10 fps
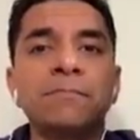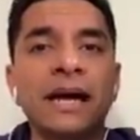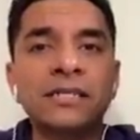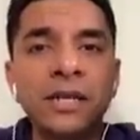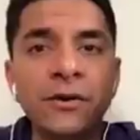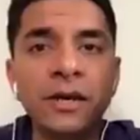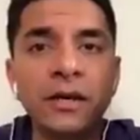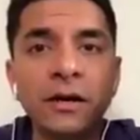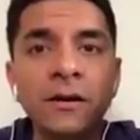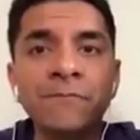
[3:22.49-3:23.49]

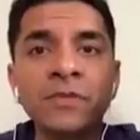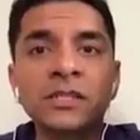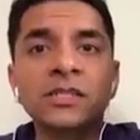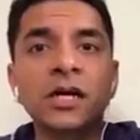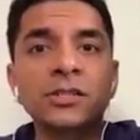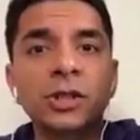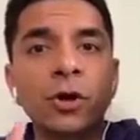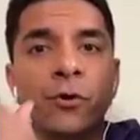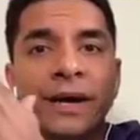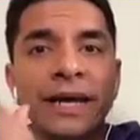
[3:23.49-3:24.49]
Bacteria starts
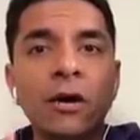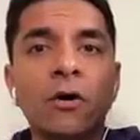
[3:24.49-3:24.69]
growing